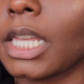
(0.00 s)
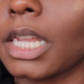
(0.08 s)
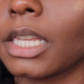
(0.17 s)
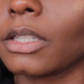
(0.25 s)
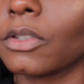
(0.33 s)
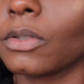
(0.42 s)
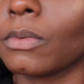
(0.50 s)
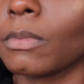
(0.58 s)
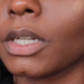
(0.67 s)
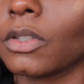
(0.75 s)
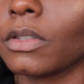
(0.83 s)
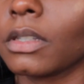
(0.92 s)
leaning too
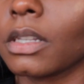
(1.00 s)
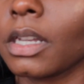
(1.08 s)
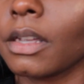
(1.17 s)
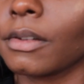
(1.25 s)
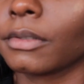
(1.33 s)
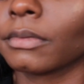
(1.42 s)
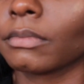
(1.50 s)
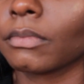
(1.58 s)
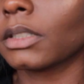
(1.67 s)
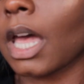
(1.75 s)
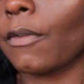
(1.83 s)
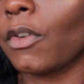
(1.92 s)
much down.
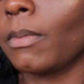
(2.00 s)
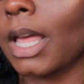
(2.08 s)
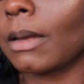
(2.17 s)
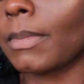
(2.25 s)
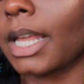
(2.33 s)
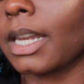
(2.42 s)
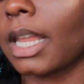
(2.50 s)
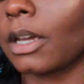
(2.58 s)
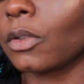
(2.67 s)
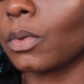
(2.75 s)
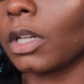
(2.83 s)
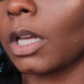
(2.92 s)
I feel like my
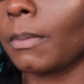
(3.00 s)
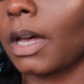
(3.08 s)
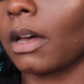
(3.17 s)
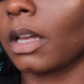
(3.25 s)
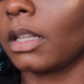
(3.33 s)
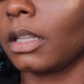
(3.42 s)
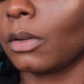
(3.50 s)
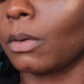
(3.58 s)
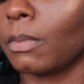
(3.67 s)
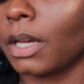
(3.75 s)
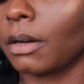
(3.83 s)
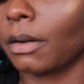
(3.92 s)
nails would come out a little
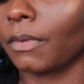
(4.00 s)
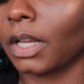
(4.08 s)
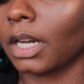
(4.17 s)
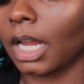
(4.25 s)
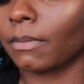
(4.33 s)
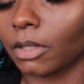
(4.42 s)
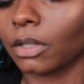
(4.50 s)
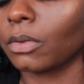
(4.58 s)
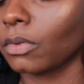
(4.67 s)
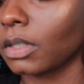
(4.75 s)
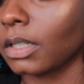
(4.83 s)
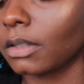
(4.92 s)
better if I didn't have to
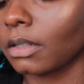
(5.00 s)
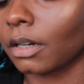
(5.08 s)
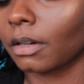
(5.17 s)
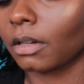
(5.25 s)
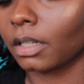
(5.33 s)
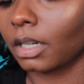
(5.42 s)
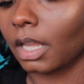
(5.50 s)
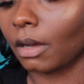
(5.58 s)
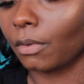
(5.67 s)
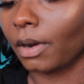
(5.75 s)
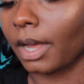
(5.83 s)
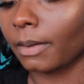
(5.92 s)
use these doggone
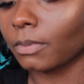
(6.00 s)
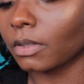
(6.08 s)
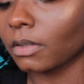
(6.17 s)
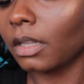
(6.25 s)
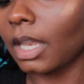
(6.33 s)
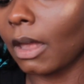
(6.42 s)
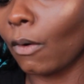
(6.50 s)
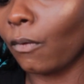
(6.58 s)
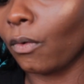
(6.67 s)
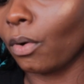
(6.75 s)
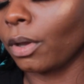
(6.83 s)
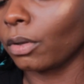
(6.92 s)
nail wraps, nail
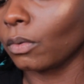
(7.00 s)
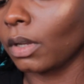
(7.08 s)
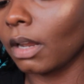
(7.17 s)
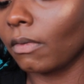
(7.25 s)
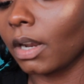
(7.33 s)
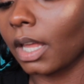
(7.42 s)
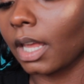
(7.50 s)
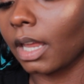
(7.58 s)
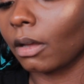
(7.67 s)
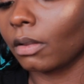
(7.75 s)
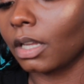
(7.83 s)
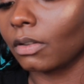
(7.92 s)
foils, whatever the
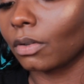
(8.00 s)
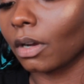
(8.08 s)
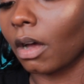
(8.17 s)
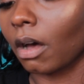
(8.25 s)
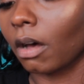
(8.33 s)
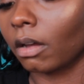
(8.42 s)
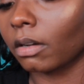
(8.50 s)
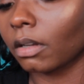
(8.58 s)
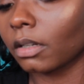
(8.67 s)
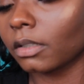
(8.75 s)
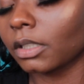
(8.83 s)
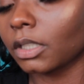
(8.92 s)
hell these are called.
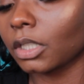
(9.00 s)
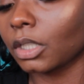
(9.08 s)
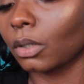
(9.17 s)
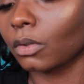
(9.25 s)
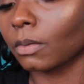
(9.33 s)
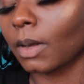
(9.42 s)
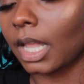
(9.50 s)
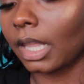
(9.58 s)
Excuse my